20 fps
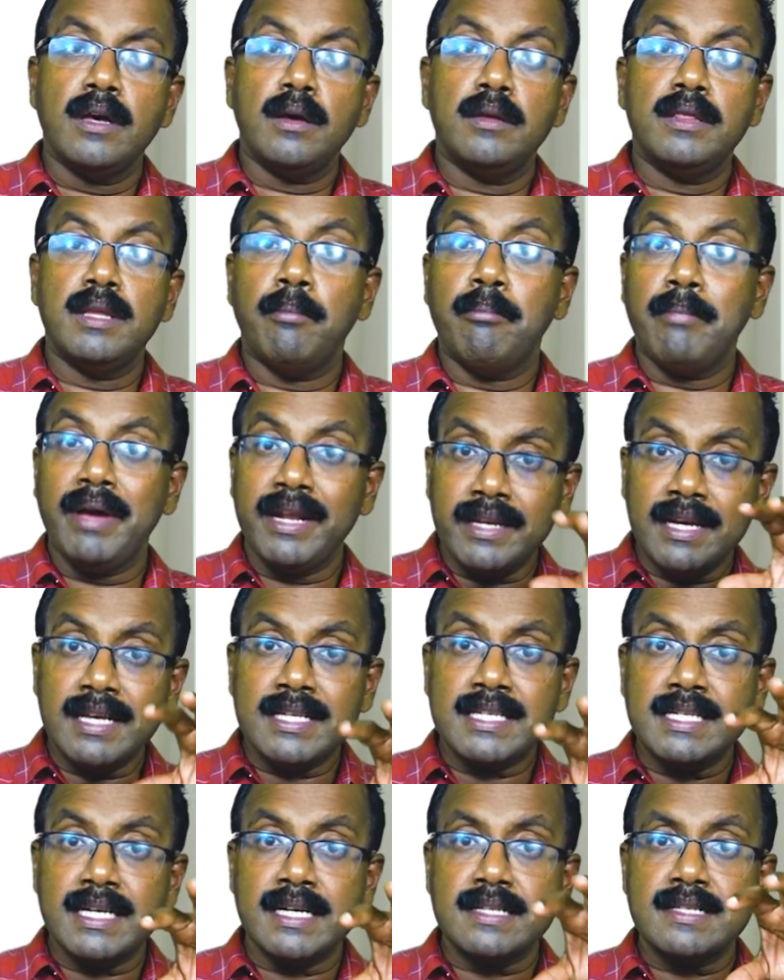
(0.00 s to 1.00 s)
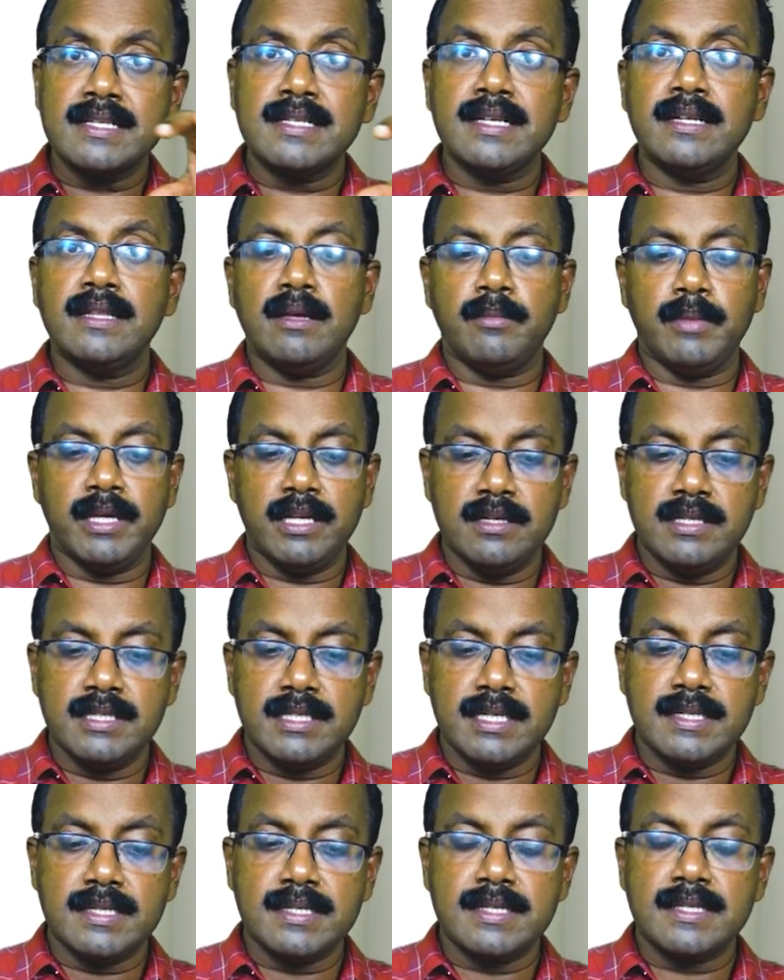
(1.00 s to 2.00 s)
The metastasis in the
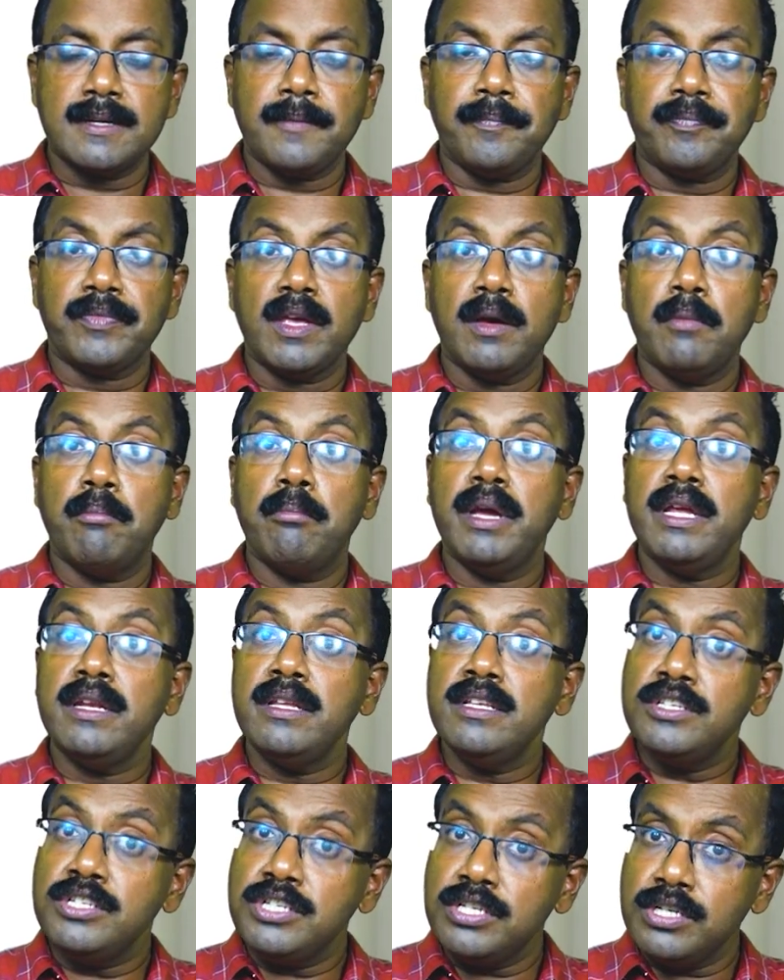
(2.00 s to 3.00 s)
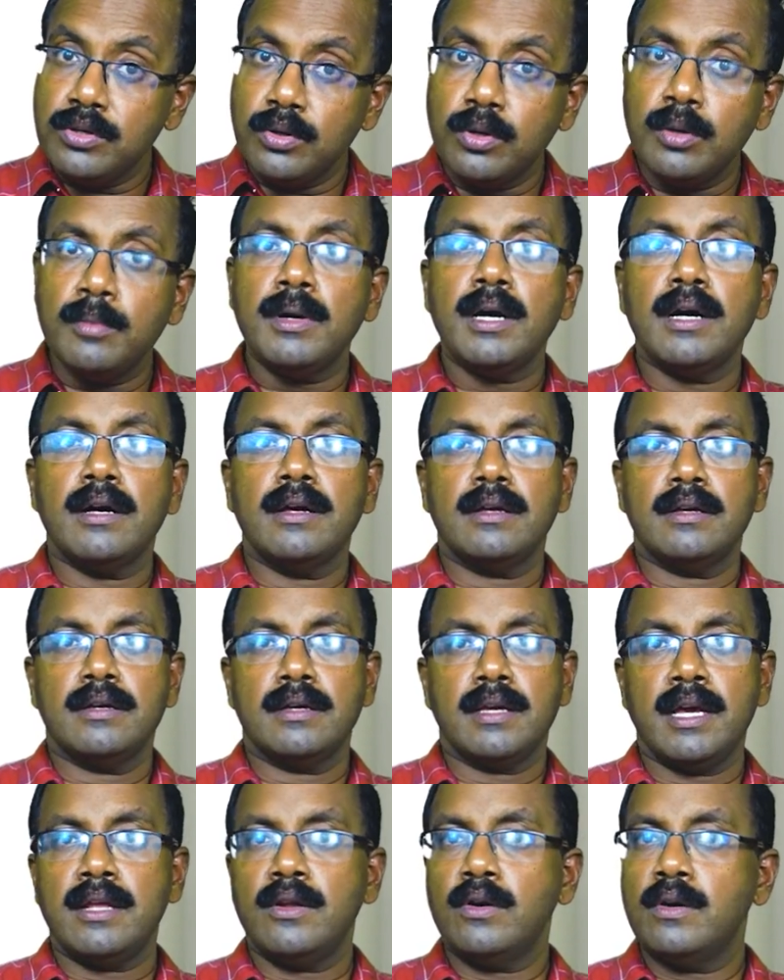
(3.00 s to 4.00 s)
meninges, meningioma can